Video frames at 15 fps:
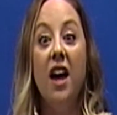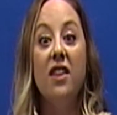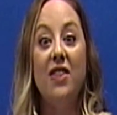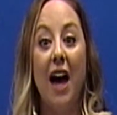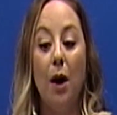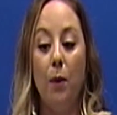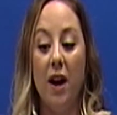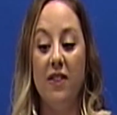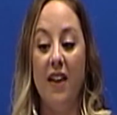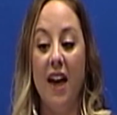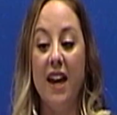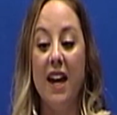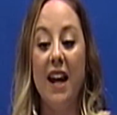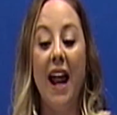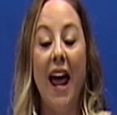That way they
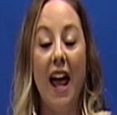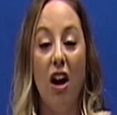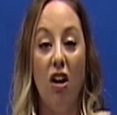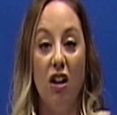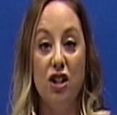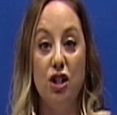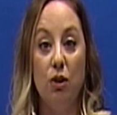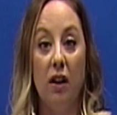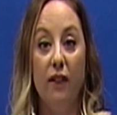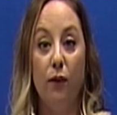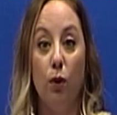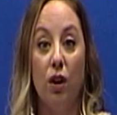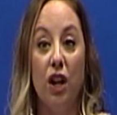can hang on to it for